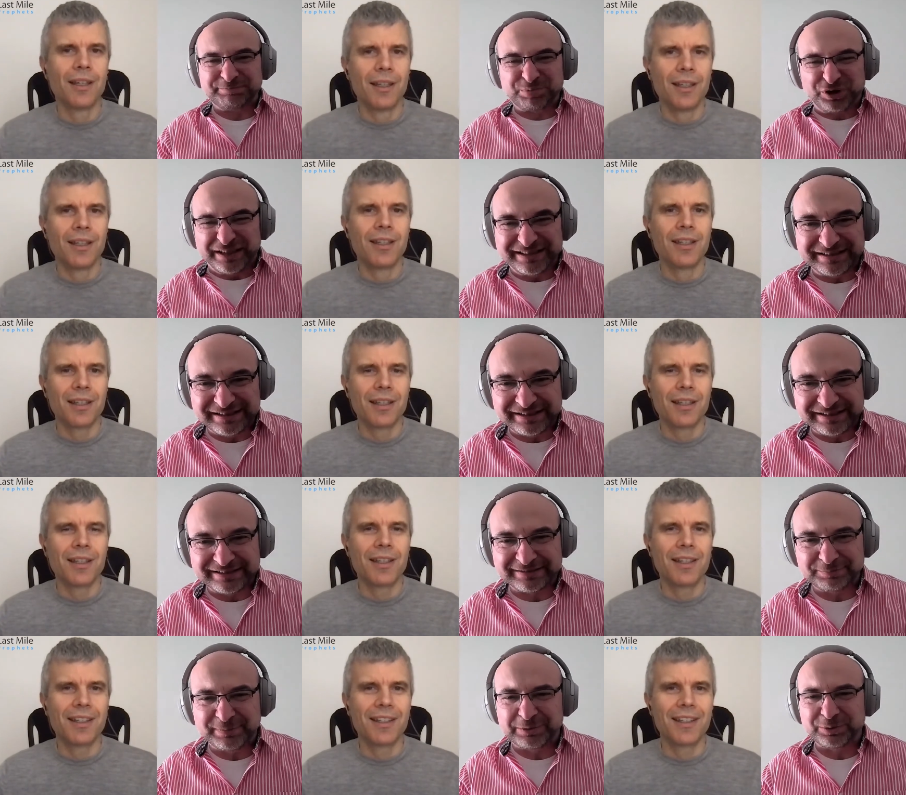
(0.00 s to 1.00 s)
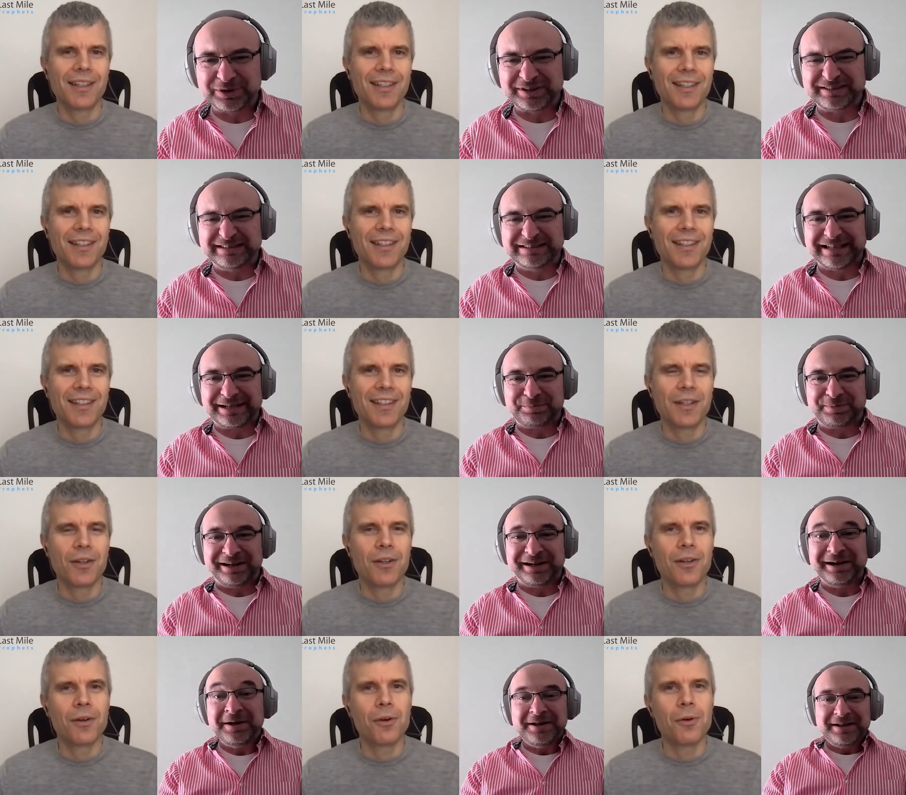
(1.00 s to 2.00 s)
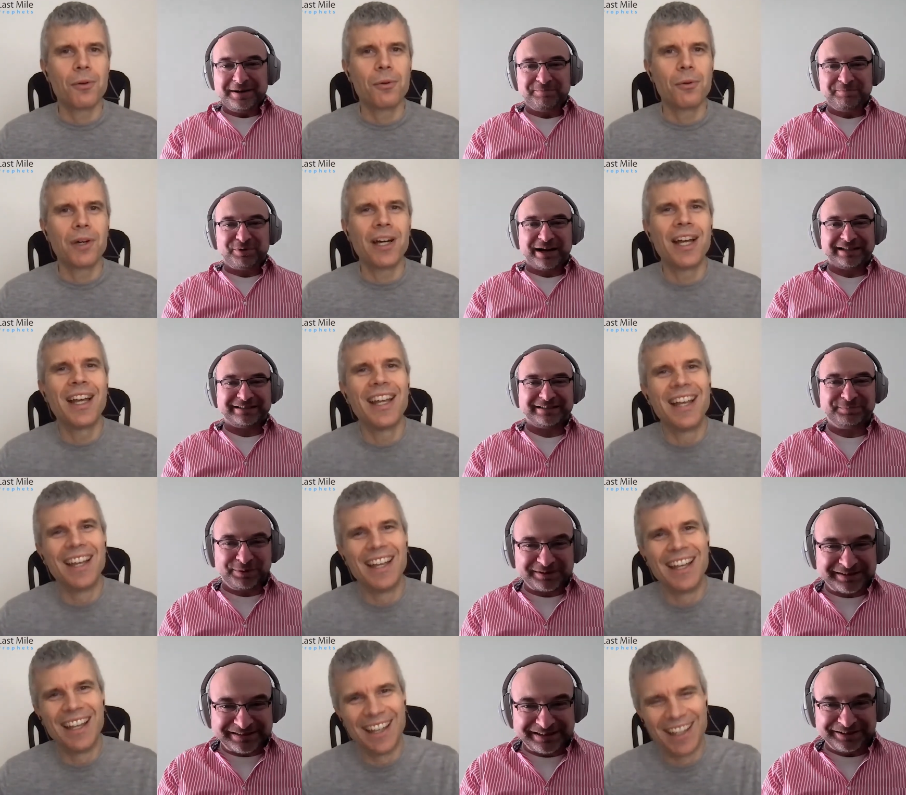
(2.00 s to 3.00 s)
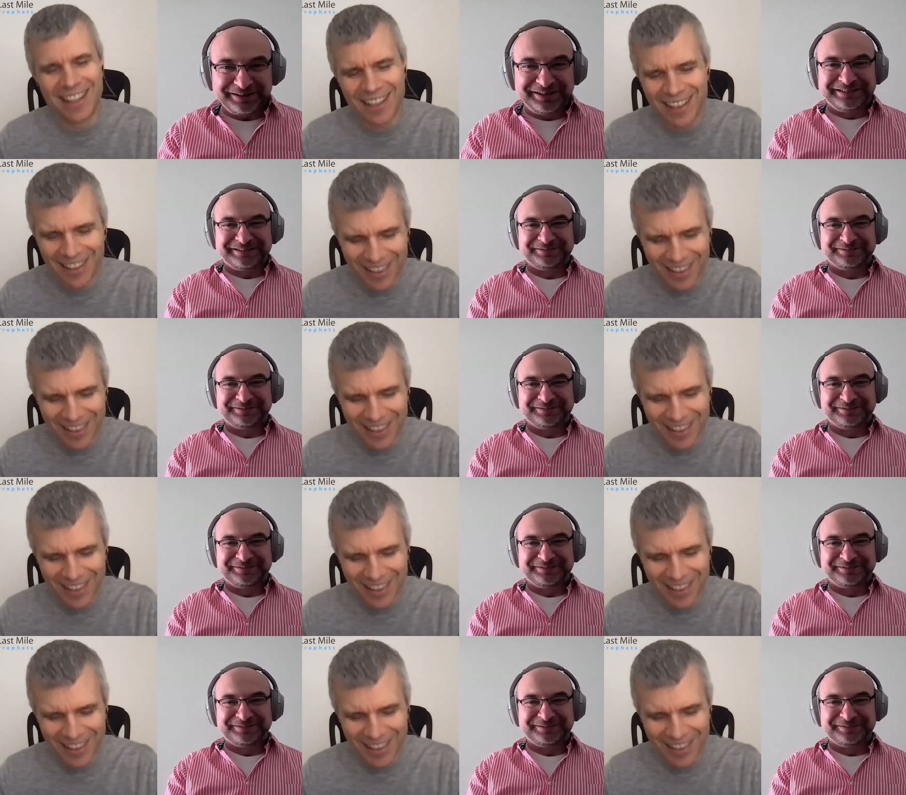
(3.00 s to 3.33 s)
Speaker 1: printers. My word, nightmare in practice, but still.